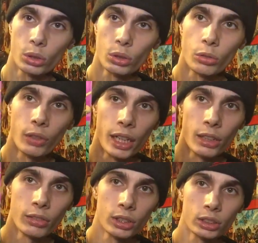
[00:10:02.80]
cool,
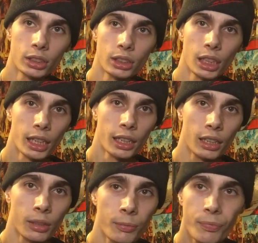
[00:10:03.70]
Vader versus
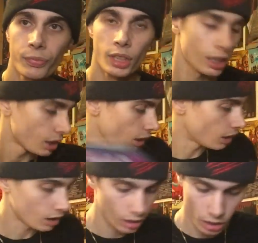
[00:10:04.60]
Leia.
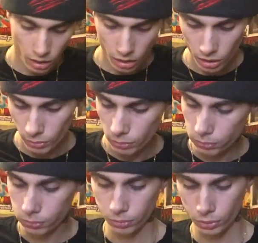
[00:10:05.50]

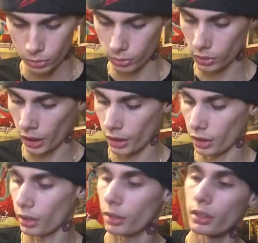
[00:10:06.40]
I
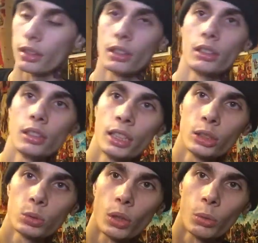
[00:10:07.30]
think
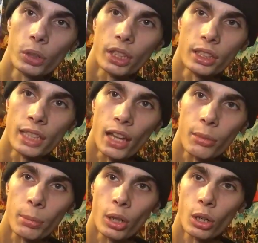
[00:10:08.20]
this one with the
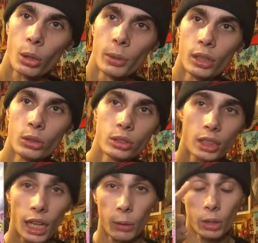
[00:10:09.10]
Death Probe and Luke
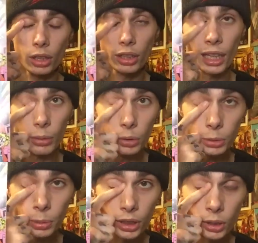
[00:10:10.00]
Skywalker, that
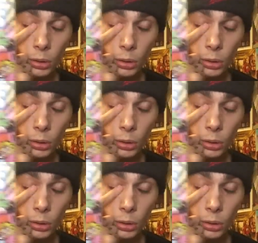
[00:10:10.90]
one's pretty